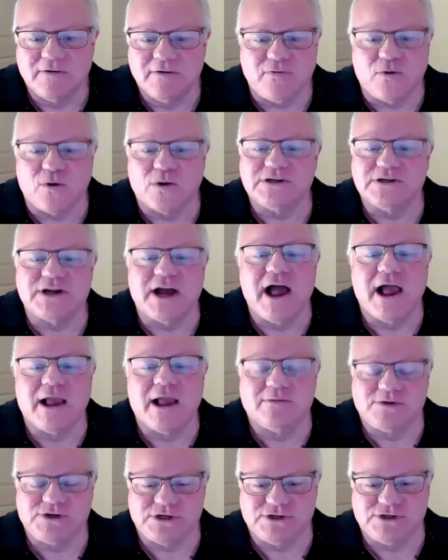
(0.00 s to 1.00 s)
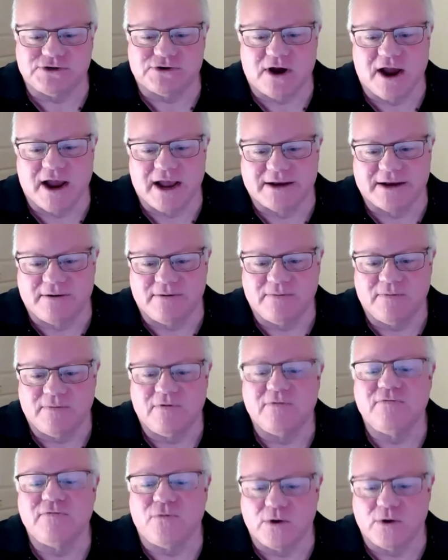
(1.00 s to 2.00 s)
Four times she tried.
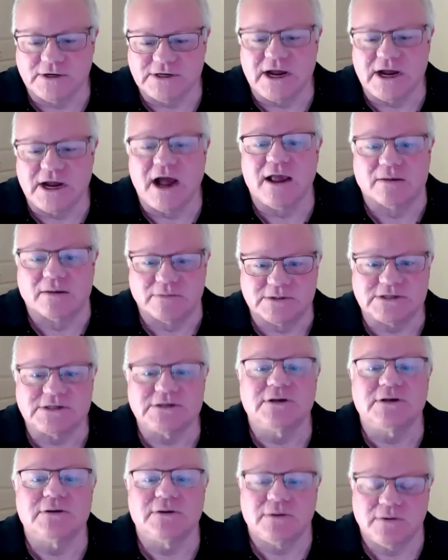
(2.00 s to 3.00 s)
Four times.